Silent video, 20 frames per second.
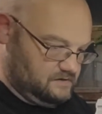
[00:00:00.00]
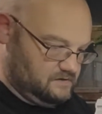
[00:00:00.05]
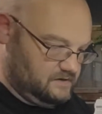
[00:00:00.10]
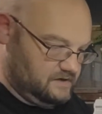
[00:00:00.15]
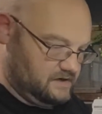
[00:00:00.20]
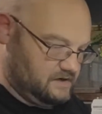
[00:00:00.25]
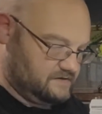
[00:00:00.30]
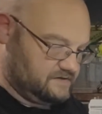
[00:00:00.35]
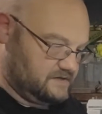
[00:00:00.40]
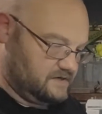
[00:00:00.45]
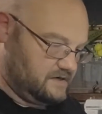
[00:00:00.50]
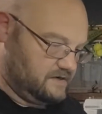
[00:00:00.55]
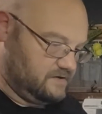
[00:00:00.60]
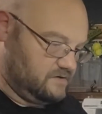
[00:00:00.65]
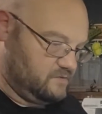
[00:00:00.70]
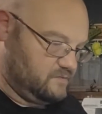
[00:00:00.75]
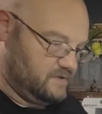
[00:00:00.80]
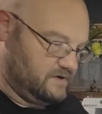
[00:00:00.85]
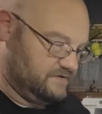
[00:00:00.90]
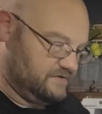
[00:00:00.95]
Here's how you
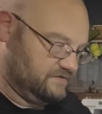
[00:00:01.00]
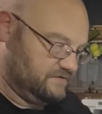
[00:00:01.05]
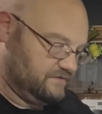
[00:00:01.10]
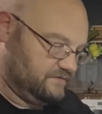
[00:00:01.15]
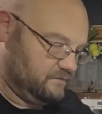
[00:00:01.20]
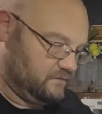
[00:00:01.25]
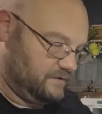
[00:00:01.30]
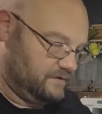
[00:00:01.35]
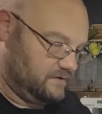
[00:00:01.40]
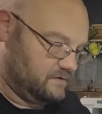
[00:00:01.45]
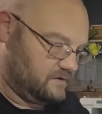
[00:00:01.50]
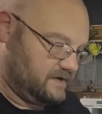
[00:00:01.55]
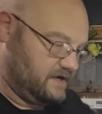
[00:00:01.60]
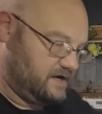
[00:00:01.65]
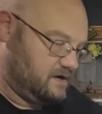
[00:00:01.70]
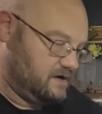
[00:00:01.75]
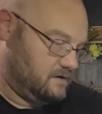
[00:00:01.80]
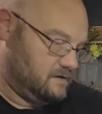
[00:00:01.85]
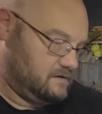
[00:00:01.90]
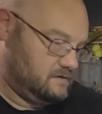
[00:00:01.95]
measure for your
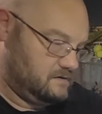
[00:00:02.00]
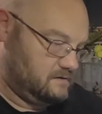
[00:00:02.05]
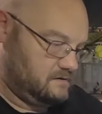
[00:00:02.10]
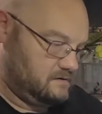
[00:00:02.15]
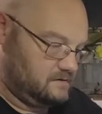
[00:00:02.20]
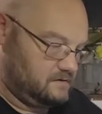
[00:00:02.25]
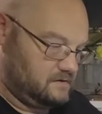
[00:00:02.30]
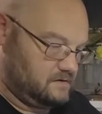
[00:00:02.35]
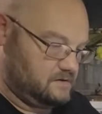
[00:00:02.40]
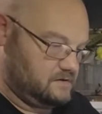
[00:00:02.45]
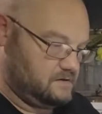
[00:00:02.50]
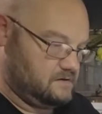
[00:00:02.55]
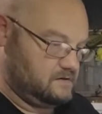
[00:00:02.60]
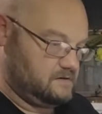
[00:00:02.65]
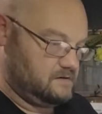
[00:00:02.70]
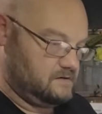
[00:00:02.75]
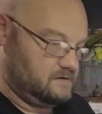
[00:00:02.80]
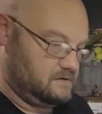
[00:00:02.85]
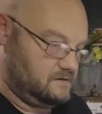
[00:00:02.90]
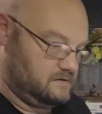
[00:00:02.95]
gear
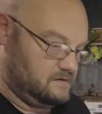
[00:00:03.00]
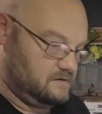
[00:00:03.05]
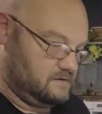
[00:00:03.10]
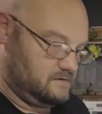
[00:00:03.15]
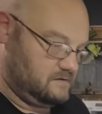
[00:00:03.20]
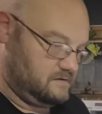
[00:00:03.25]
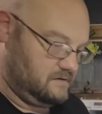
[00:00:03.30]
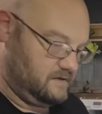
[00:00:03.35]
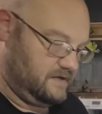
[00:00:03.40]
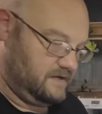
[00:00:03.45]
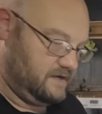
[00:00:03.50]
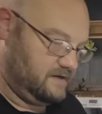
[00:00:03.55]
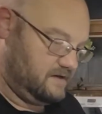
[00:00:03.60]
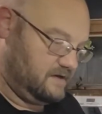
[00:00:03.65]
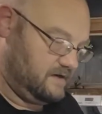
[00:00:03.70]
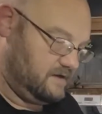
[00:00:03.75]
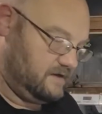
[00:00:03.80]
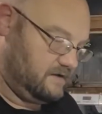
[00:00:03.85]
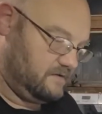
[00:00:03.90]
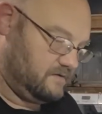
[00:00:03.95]
and any other